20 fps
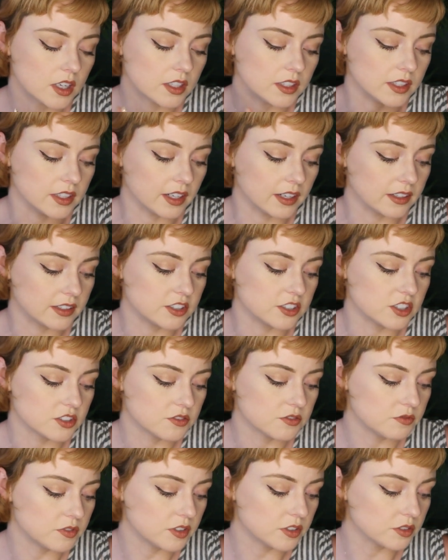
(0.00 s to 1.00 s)
yeah, it
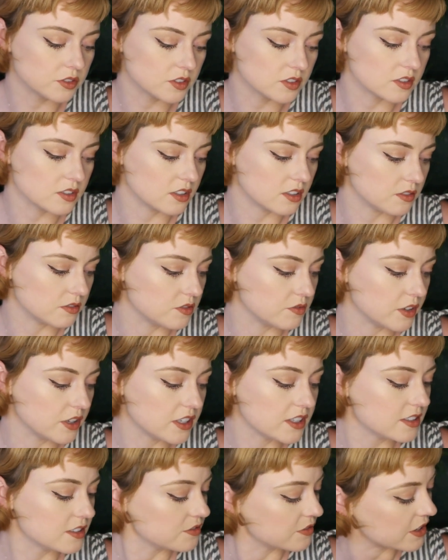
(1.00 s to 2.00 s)
just feels it's very
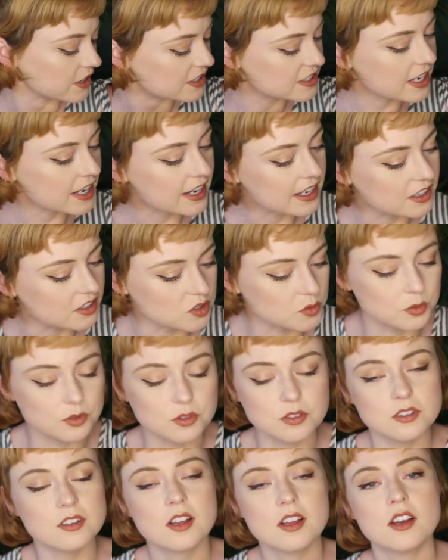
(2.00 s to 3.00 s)
it's very
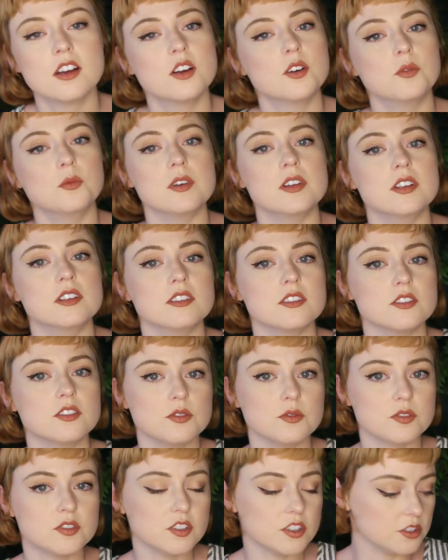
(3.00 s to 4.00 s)
tangible when
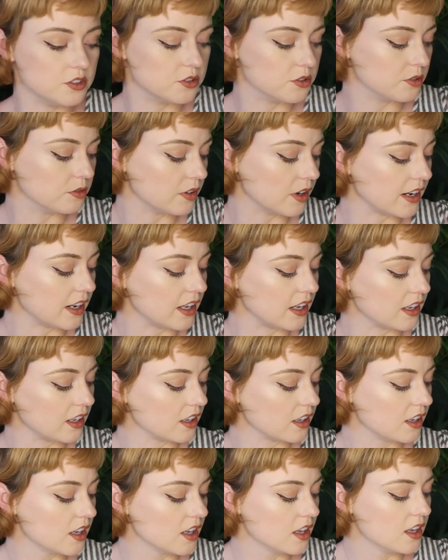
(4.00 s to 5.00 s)
you see your
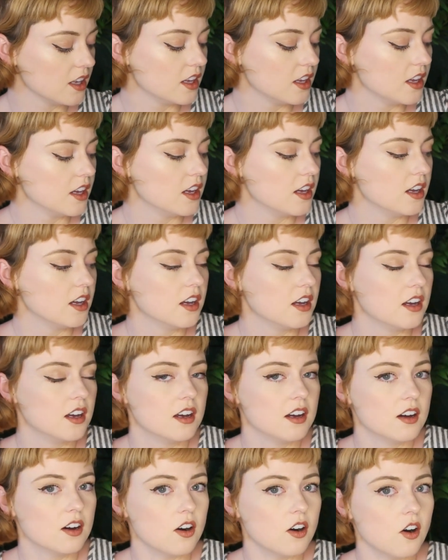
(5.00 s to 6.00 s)
writing
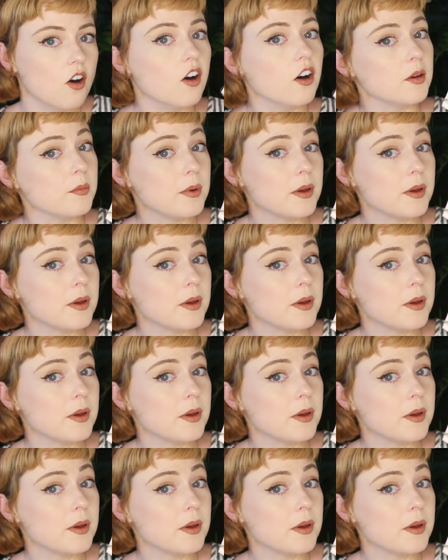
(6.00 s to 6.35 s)
on a